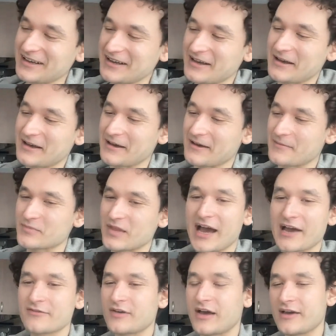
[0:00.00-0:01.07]

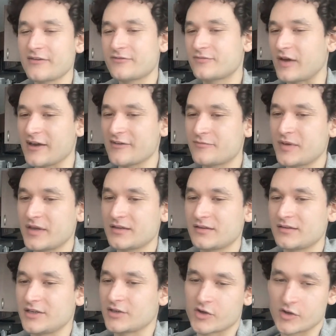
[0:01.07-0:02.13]
I've
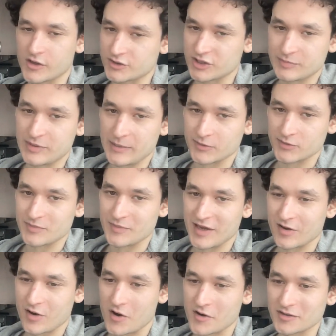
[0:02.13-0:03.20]
been encouraging people to
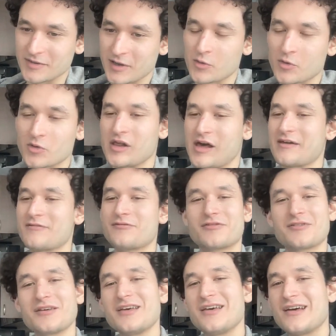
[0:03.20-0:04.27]
make art my whole life.
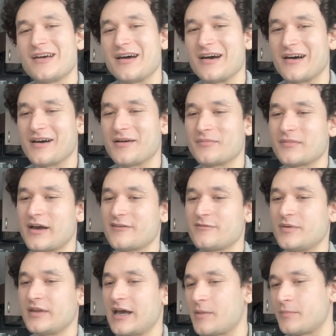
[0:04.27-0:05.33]
I've
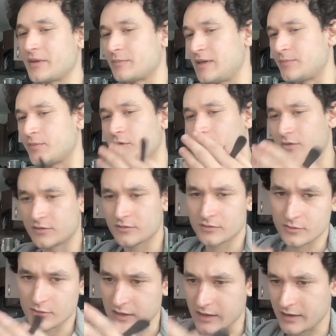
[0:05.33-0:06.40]
been helping people
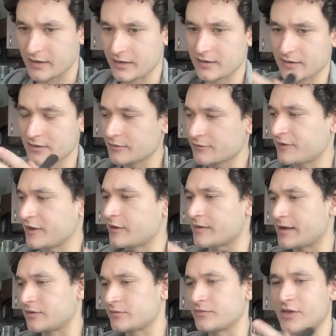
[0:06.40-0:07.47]
figure
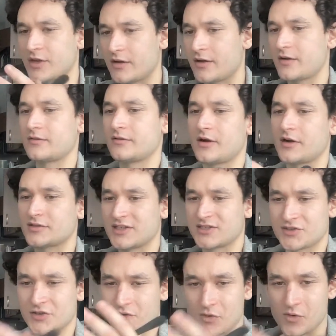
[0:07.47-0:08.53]
out their
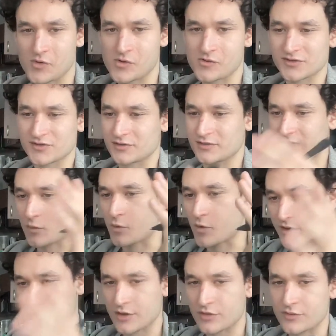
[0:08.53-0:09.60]
artistic goals and like
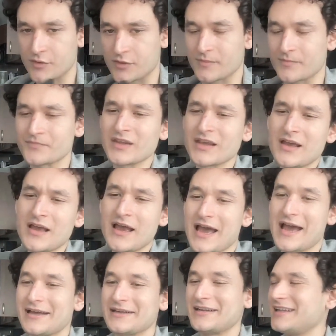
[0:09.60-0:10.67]
working through them.
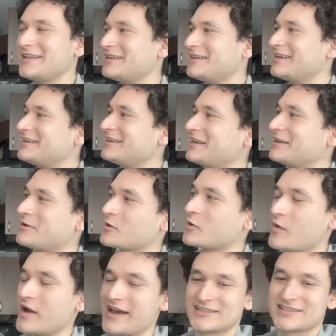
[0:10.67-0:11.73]
And it in a
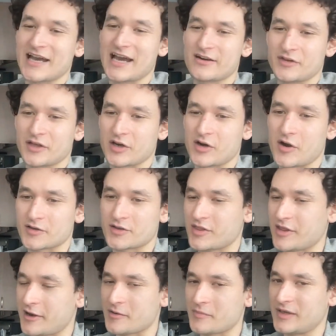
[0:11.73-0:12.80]
way, it's kind of like an art
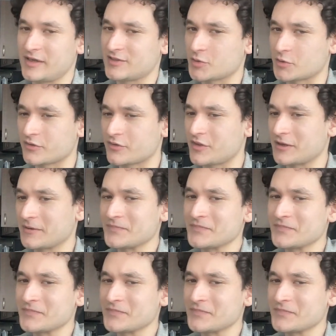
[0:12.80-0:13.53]
therapy sort of thing.